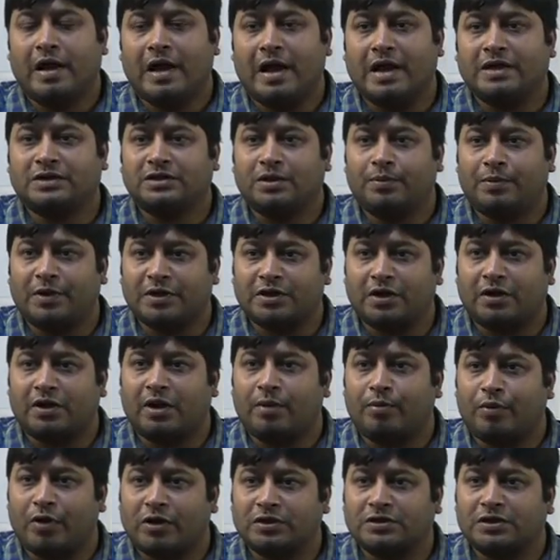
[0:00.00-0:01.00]
As the
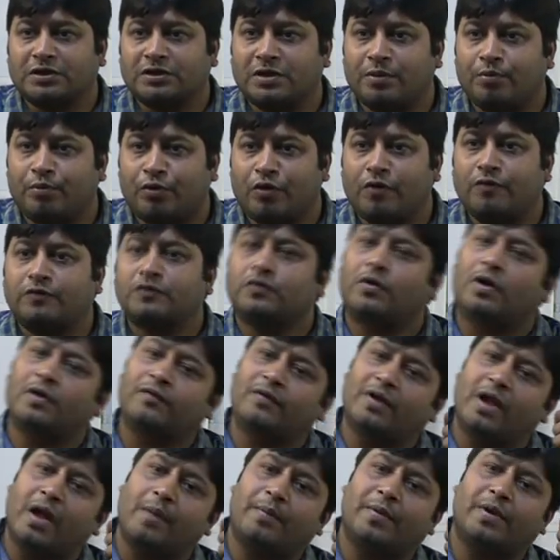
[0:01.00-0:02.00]
budgetary process improves,
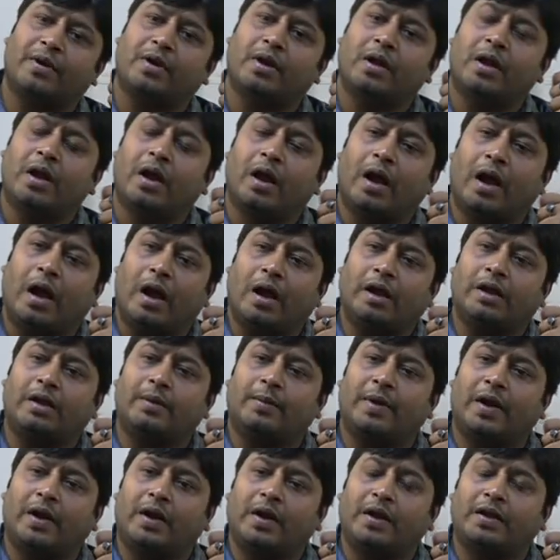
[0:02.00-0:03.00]
what will happen?
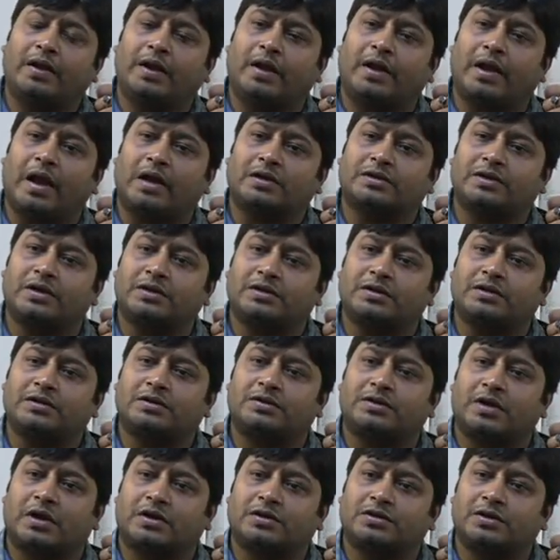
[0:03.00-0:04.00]
Ultimately the taxation
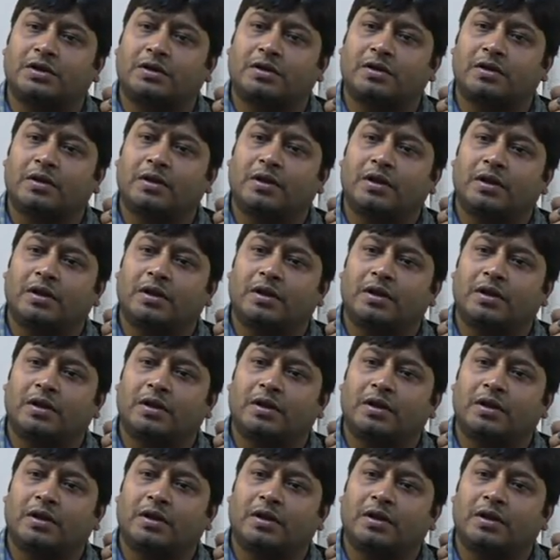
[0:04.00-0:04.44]
structure,